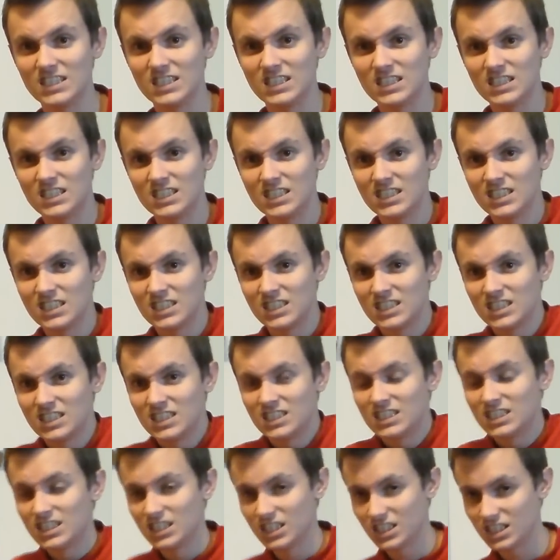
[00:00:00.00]

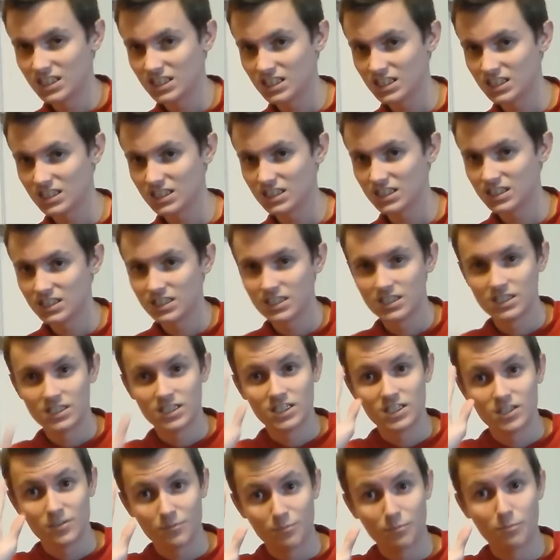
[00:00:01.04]

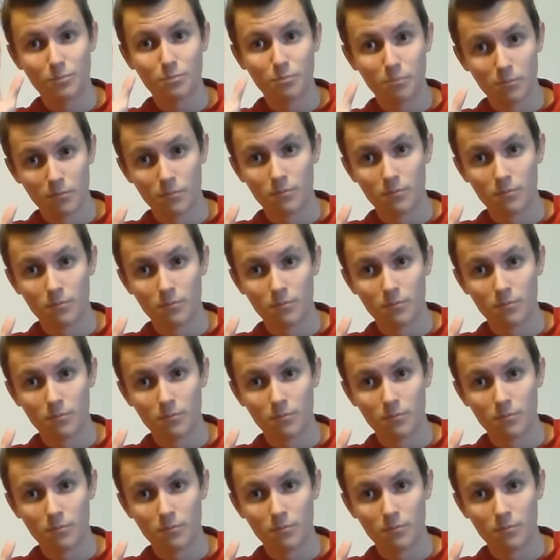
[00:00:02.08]
[no speech]